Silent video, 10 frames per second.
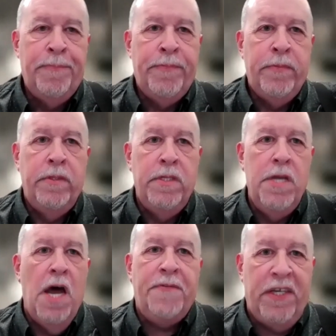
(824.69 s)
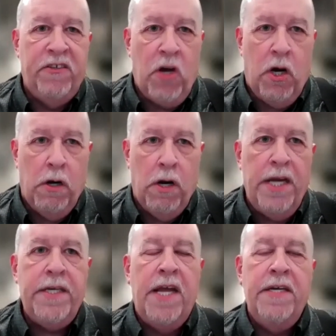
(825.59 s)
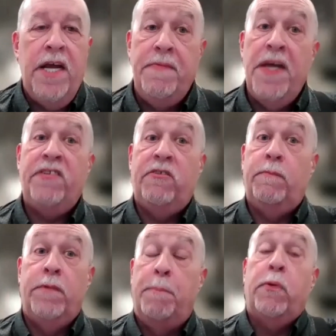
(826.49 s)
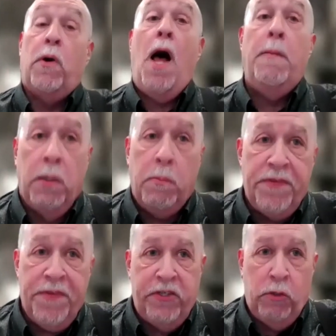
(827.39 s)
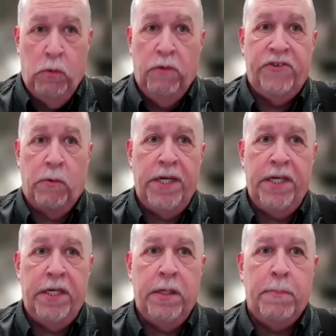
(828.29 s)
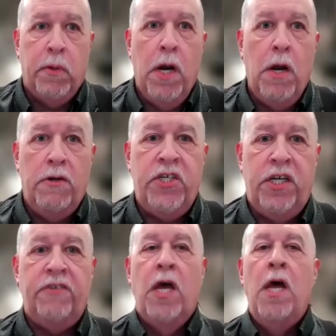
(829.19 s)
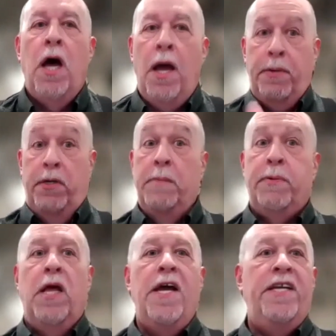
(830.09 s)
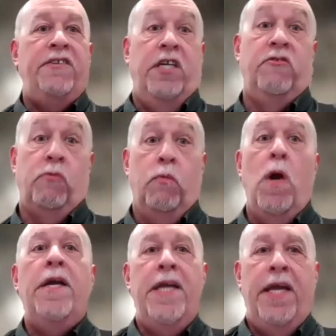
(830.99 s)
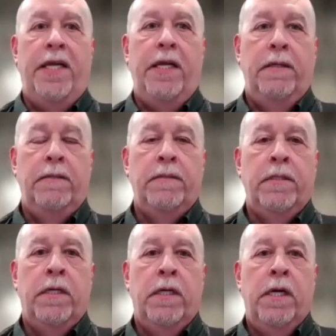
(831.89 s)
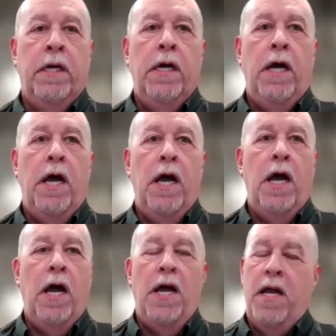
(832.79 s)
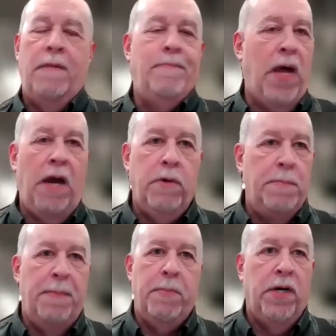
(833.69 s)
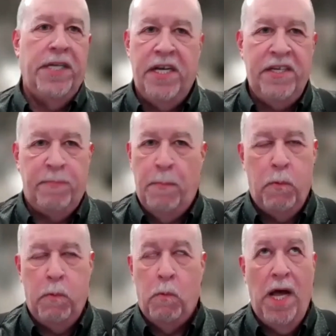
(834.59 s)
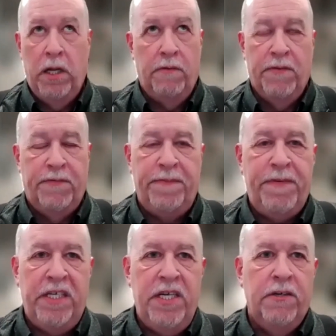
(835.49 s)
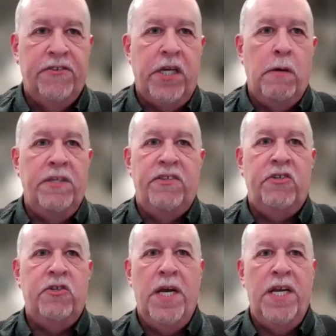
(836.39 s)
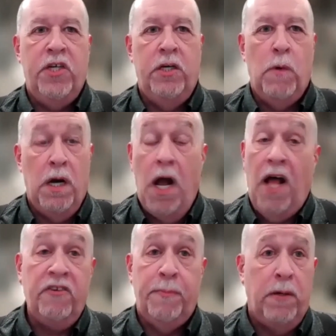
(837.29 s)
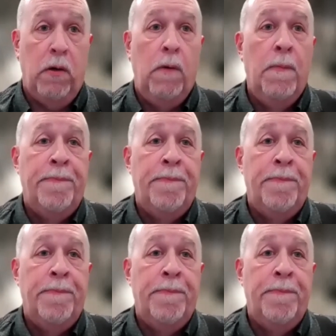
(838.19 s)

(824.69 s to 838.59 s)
nothing's current. And that's the problem with a tools-oriented approach is I put it in place, it's running. I remember, again, it's well over 15 years ago, a situation where a hospital